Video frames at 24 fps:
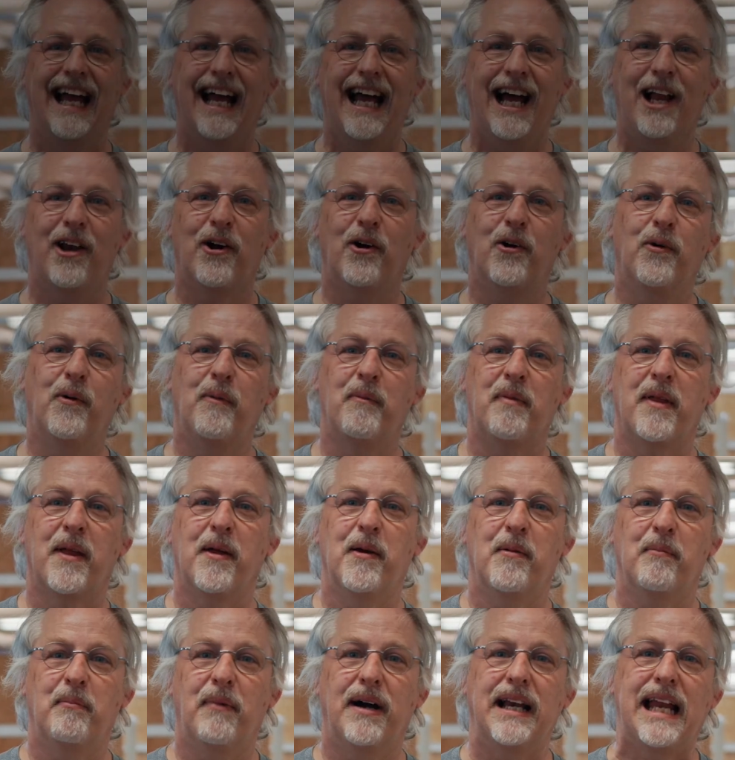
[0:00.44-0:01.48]
Hello,
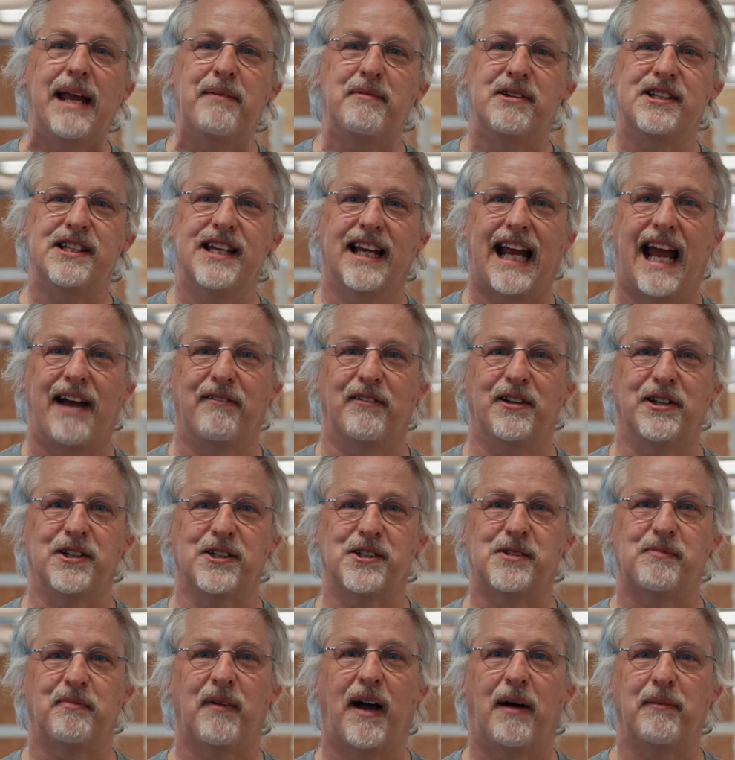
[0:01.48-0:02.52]
my name is Nick
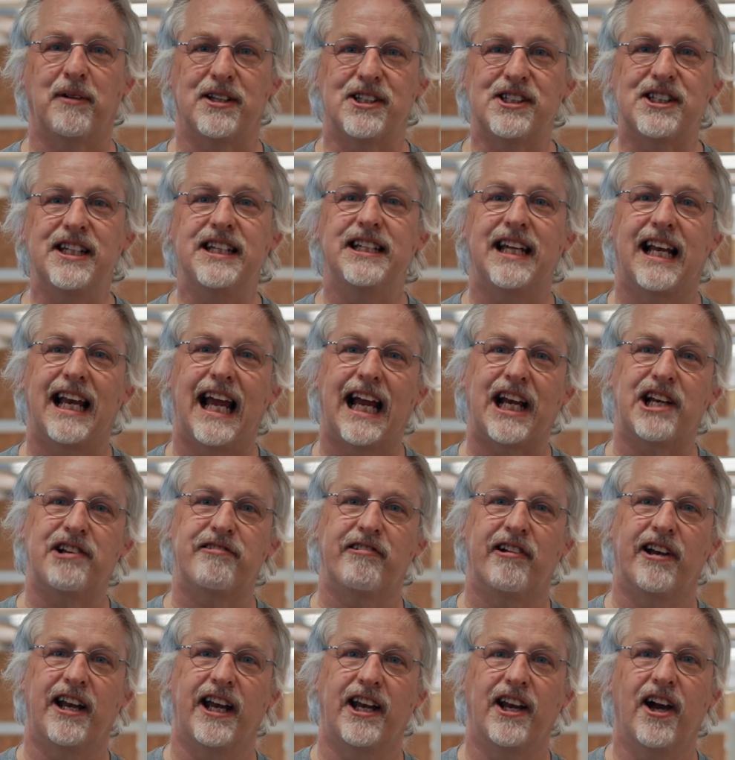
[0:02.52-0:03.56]
Evans. I'm a senior
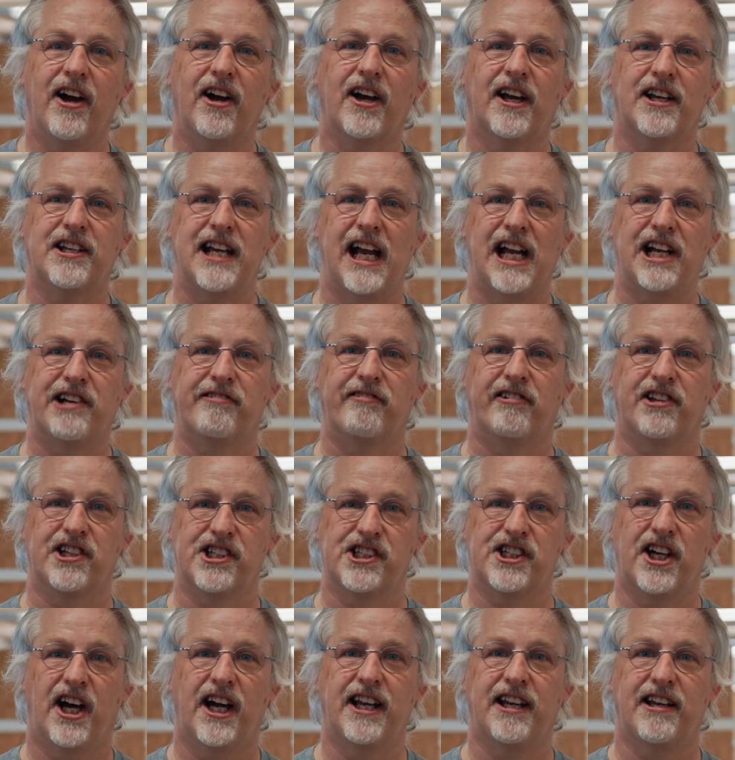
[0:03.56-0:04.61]
lecturer in architectural
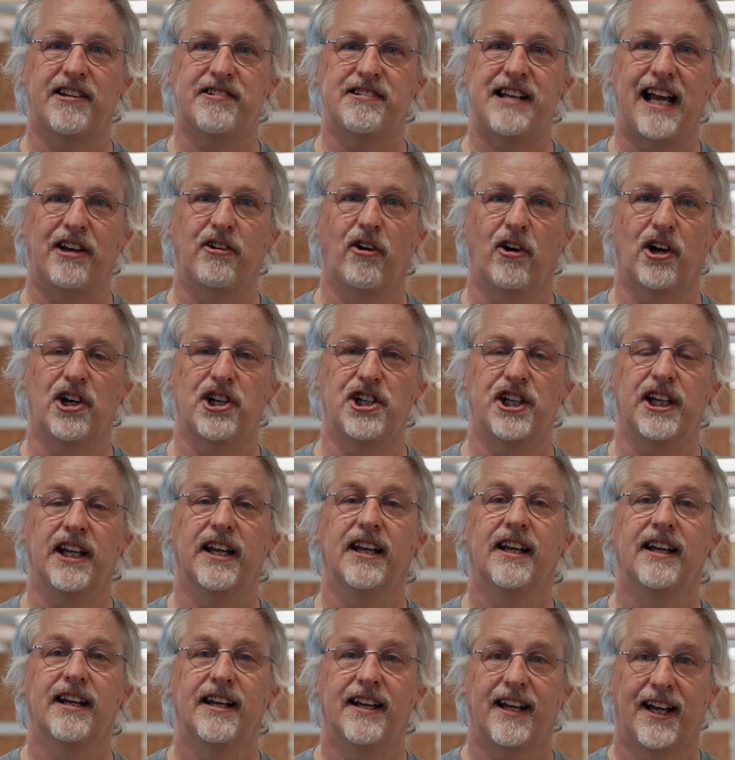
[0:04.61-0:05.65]
design and technology
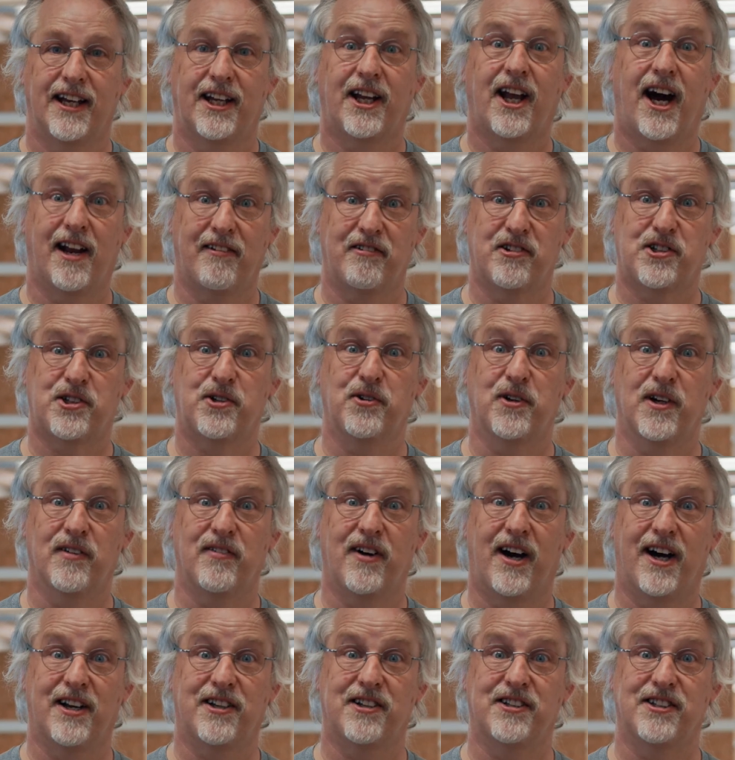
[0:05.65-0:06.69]
at Cardiff School of
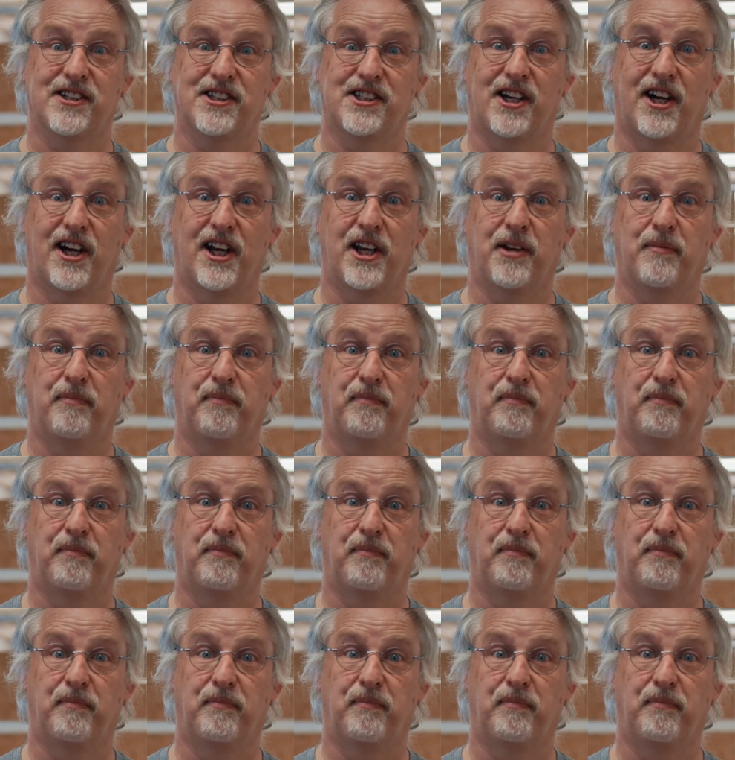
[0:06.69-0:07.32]
Art and Design.